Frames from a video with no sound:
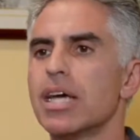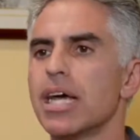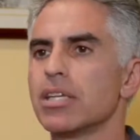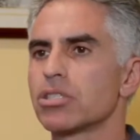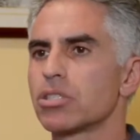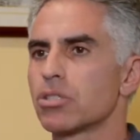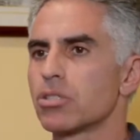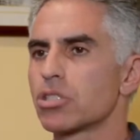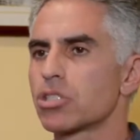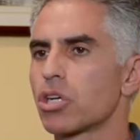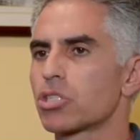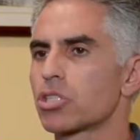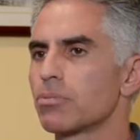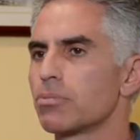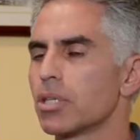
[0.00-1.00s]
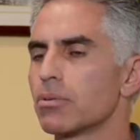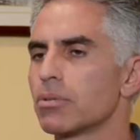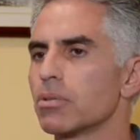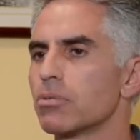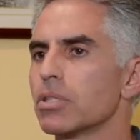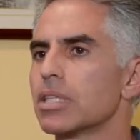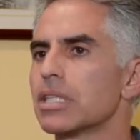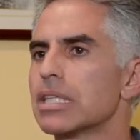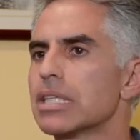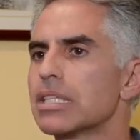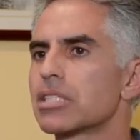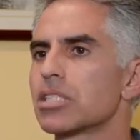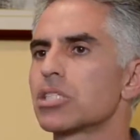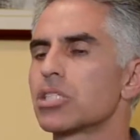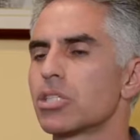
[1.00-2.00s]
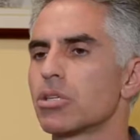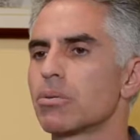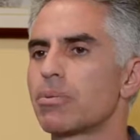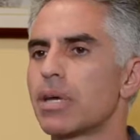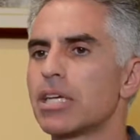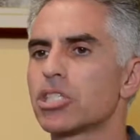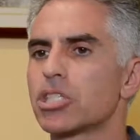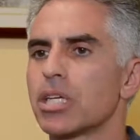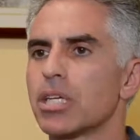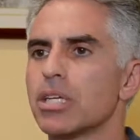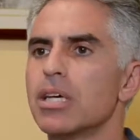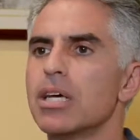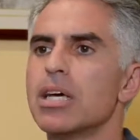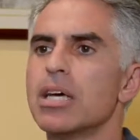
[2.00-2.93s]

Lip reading: And so you start to be able to really listen to your patient.